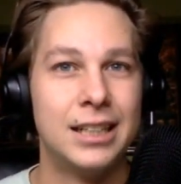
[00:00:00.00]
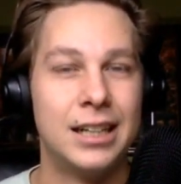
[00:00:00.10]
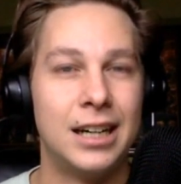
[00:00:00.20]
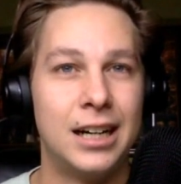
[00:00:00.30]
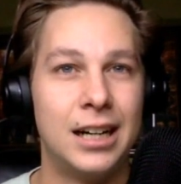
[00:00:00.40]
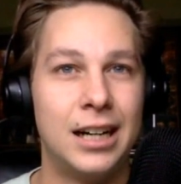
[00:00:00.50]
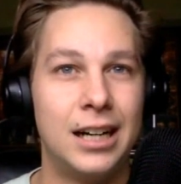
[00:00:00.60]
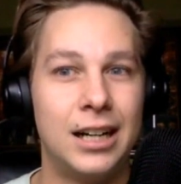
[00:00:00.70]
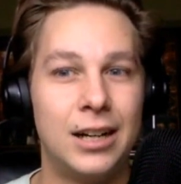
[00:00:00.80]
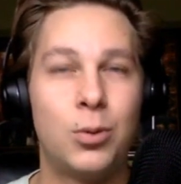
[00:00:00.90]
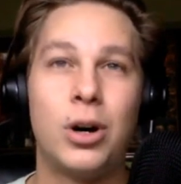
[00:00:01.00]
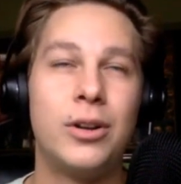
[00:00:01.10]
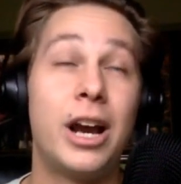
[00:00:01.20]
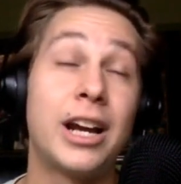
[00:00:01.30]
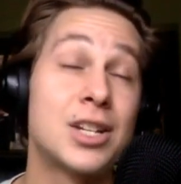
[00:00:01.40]

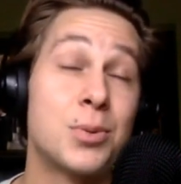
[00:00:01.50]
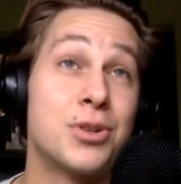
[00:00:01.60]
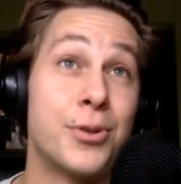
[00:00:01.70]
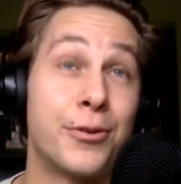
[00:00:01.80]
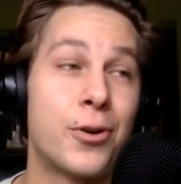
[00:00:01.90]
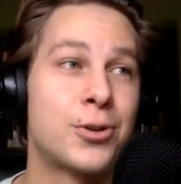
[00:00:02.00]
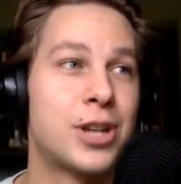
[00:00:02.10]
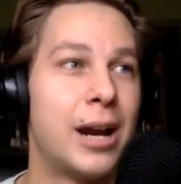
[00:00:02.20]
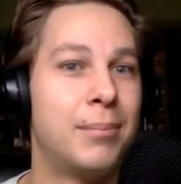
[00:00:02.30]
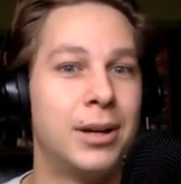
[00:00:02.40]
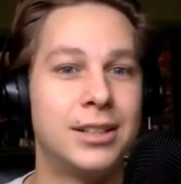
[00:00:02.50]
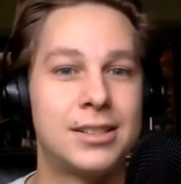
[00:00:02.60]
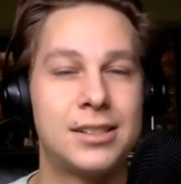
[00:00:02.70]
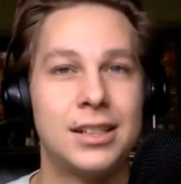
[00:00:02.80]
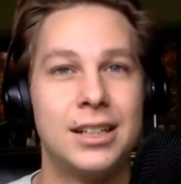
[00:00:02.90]
I guess it wasn't the first time, but
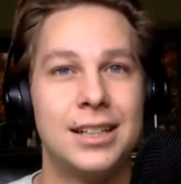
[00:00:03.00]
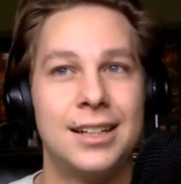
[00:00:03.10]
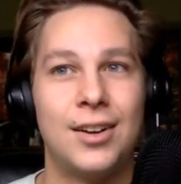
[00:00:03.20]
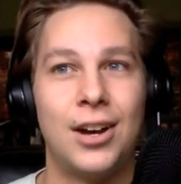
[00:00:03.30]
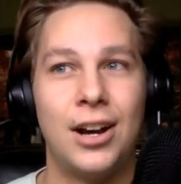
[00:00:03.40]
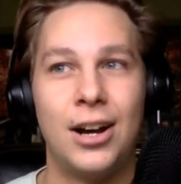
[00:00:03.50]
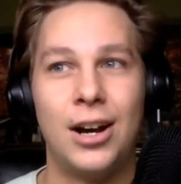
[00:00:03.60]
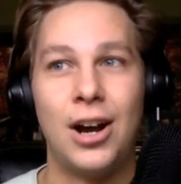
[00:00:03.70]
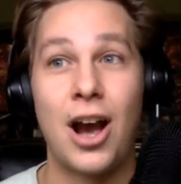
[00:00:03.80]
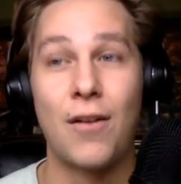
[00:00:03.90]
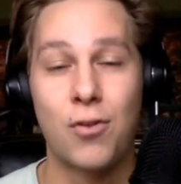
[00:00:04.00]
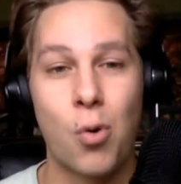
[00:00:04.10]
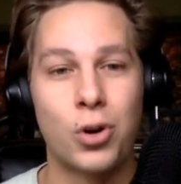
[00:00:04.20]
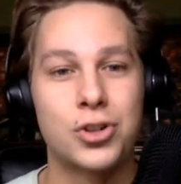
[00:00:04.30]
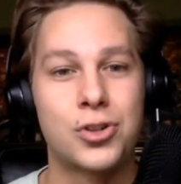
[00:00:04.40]
of
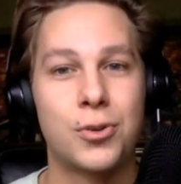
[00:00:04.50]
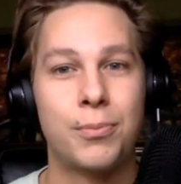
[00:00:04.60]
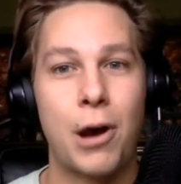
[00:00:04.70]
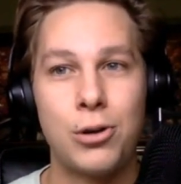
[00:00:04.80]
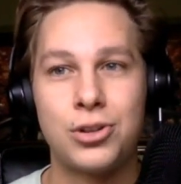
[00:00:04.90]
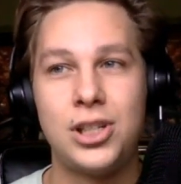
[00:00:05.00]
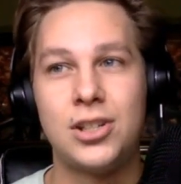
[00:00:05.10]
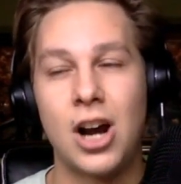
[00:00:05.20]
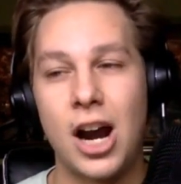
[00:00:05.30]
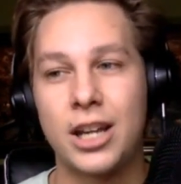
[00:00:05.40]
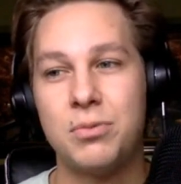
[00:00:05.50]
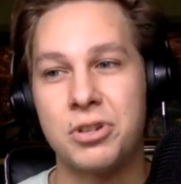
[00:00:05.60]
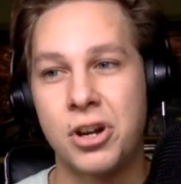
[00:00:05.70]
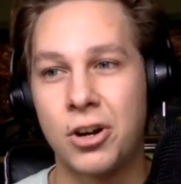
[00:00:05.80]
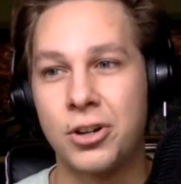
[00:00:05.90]
course, postseason hockey
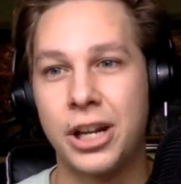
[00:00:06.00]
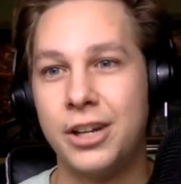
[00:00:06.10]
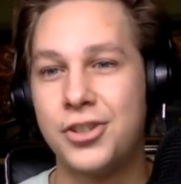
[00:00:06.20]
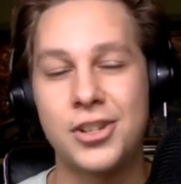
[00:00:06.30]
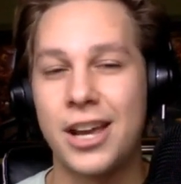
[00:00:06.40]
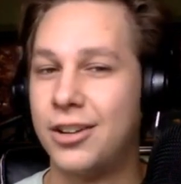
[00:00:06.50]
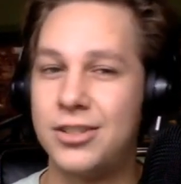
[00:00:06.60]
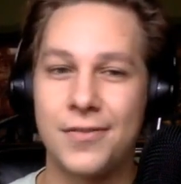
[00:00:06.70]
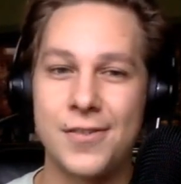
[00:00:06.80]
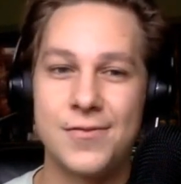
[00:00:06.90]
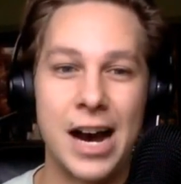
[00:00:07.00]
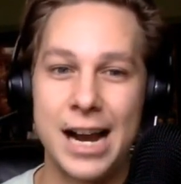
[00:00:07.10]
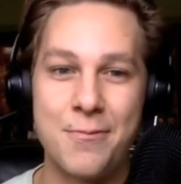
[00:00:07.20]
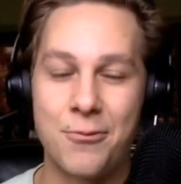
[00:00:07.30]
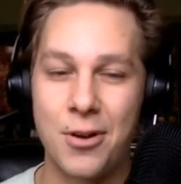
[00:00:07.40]
returned, and it just had a different
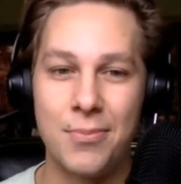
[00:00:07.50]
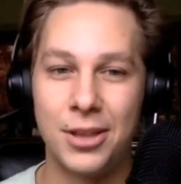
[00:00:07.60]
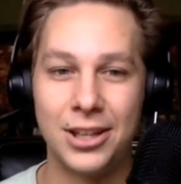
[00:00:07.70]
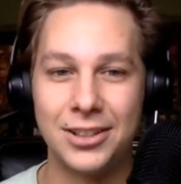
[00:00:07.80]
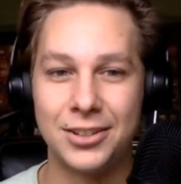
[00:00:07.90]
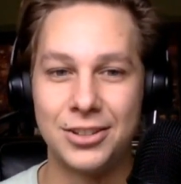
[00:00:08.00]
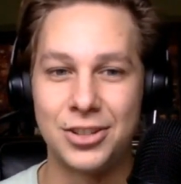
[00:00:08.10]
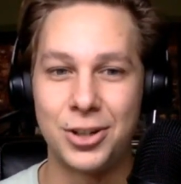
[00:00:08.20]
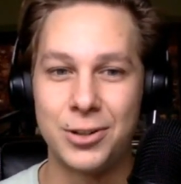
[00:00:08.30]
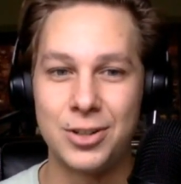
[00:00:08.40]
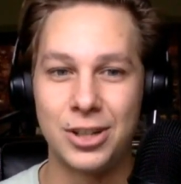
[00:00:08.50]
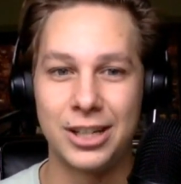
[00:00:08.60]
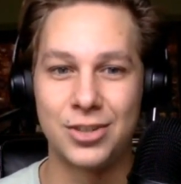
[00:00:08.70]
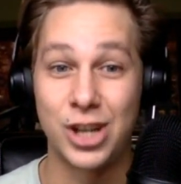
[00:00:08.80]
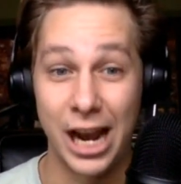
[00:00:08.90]
vibe from the series
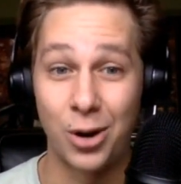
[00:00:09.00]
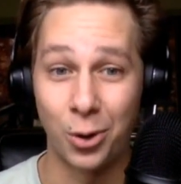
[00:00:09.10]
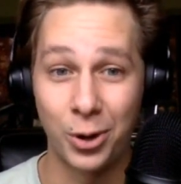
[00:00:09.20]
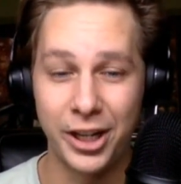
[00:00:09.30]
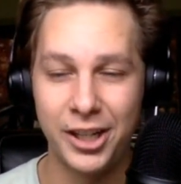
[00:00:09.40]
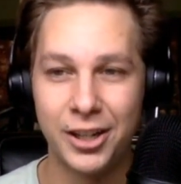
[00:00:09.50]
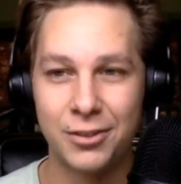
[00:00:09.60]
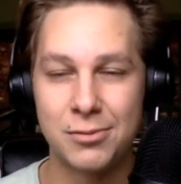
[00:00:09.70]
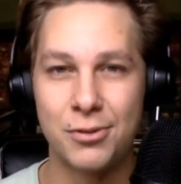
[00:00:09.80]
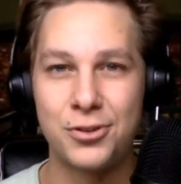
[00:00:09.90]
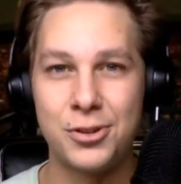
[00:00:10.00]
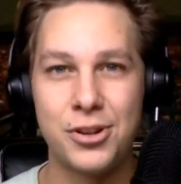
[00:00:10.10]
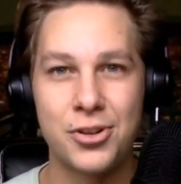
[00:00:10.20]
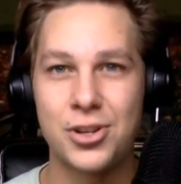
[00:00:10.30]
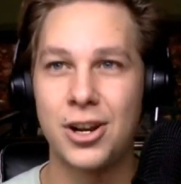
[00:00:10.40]
against Calgary from a few
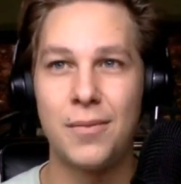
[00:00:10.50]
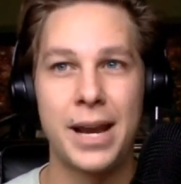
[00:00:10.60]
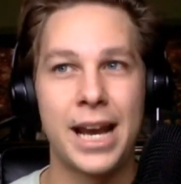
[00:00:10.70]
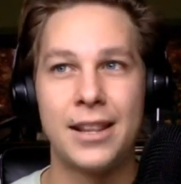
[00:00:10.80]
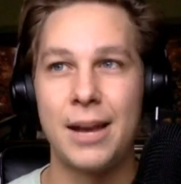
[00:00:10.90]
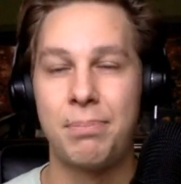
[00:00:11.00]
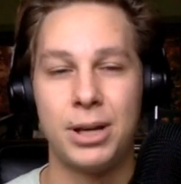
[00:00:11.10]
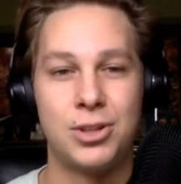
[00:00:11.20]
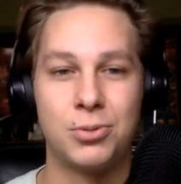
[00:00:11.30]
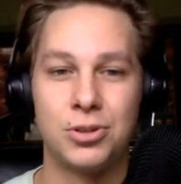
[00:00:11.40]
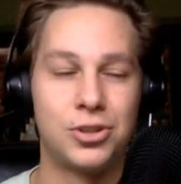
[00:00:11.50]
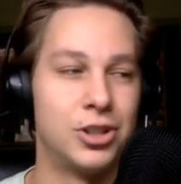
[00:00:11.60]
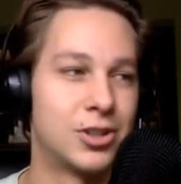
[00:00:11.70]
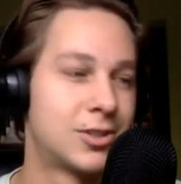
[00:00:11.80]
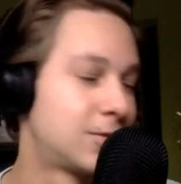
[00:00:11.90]
years ago. Man, that place was
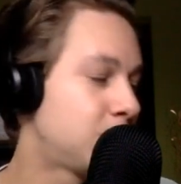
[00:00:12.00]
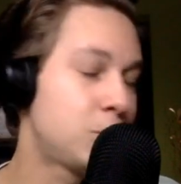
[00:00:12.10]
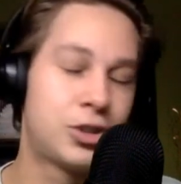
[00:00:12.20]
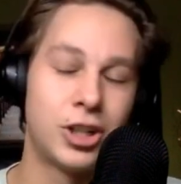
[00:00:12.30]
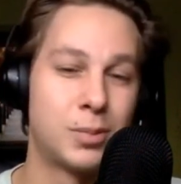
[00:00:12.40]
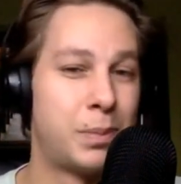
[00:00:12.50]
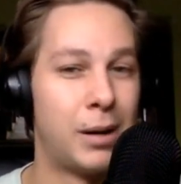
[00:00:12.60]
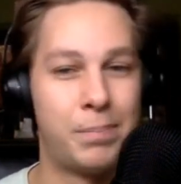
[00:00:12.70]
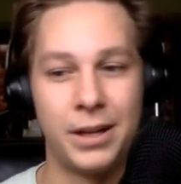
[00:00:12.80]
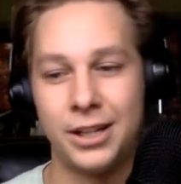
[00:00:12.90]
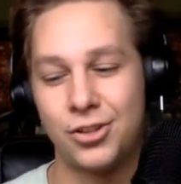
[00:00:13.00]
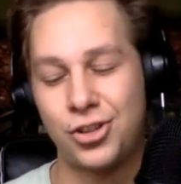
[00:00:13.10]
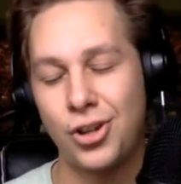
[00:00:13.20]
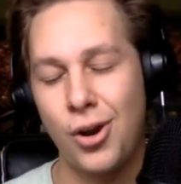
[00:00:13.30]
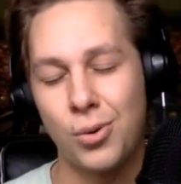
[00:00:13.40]
just bumping and
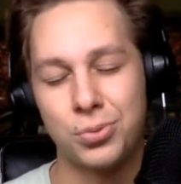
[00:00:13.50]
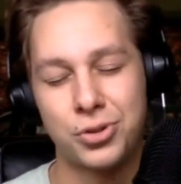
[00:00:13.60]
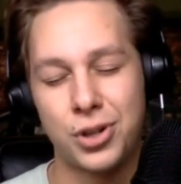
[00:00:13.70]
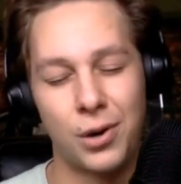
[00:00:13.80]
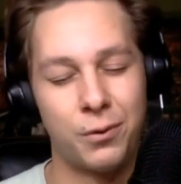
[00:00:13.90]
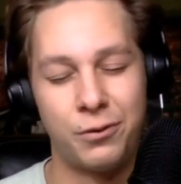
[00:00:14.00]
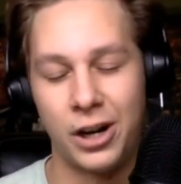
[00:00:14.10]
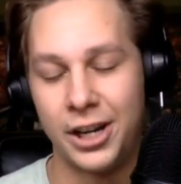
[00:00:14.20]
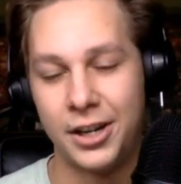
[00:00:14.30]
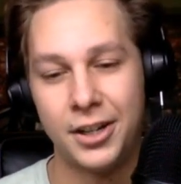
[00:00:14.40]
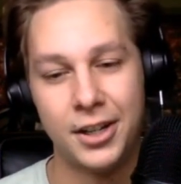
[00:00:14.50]
so fun.